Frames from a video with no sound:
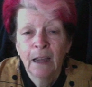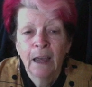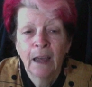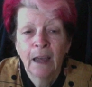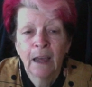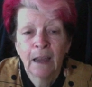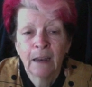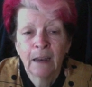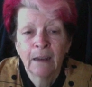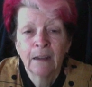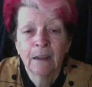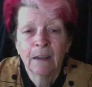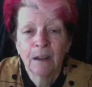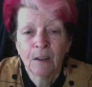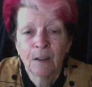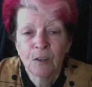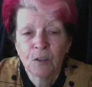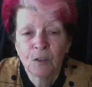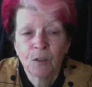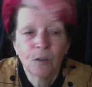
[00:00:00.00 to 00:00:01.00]
and I
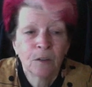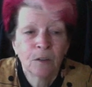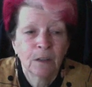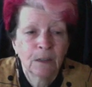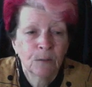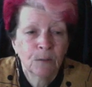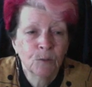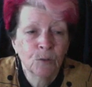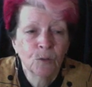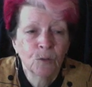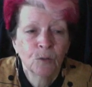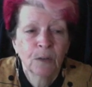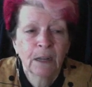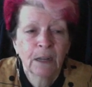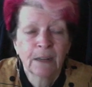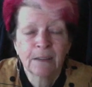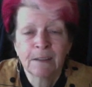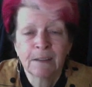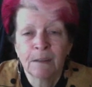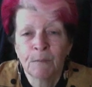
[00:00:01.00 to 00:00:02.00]
certainly would look
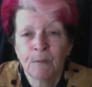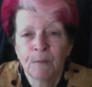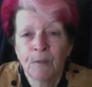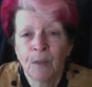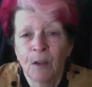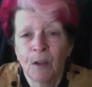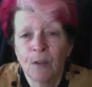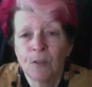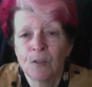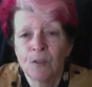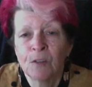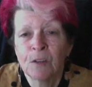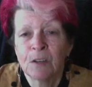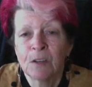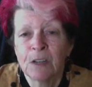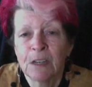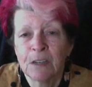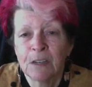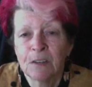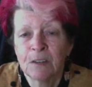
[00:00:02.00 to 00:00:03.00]
at some of those
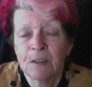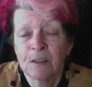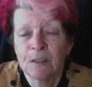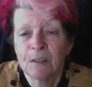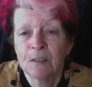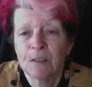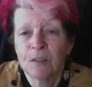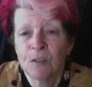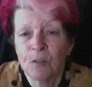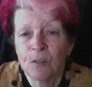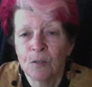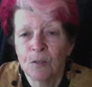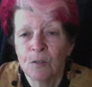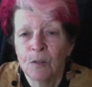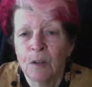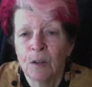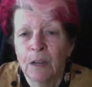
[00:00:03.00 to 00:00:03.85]
suggestions to